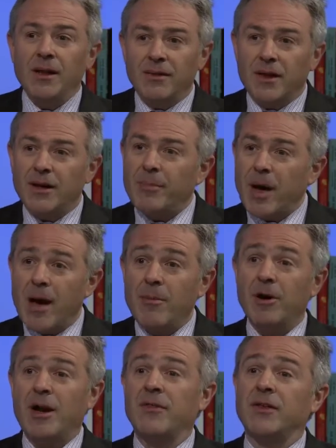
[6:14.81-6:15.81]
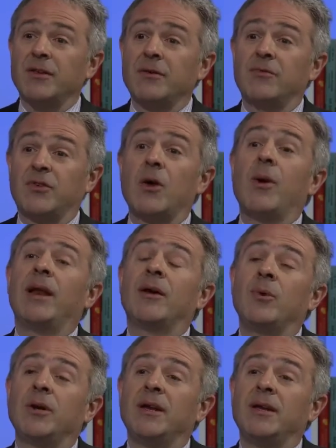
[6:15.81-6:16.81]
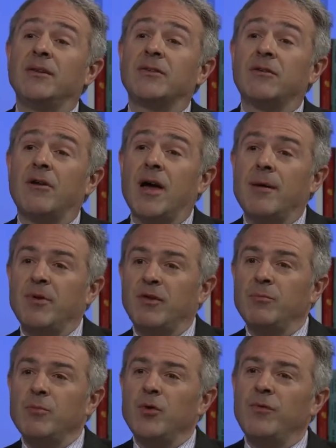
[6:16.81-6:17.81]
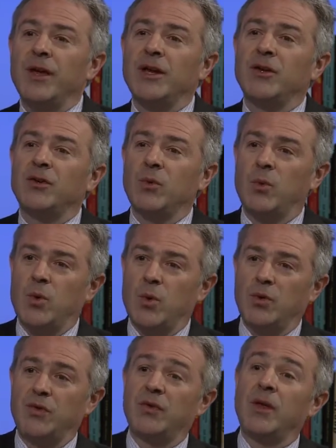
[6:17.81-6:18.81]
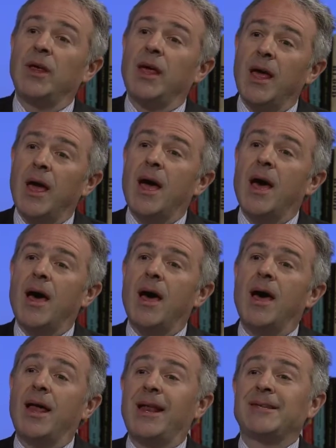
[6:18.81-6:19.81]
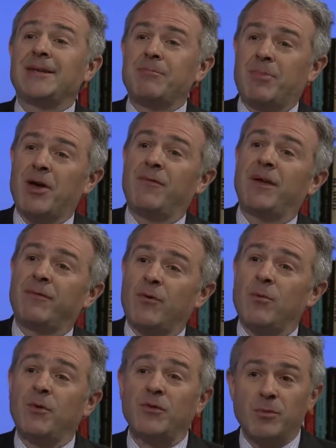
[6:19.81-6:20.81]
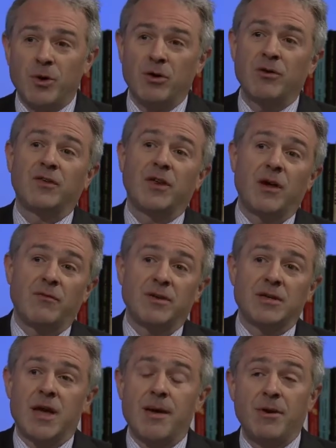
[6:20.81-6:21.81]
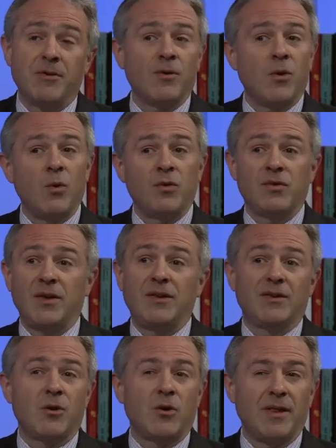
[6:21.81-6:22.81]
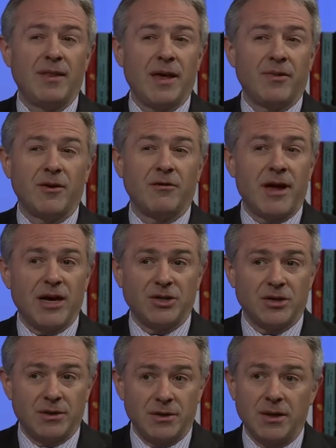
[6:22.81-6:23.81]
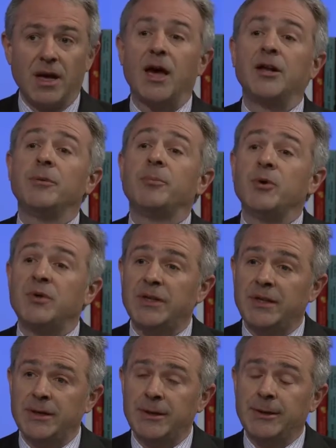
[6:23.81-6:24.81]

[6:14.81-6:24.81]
that Obama and others so eloquently describe as moving towards uh, a less imperfect form of democracy over time. And of course, it's gone in the other direction under Putin.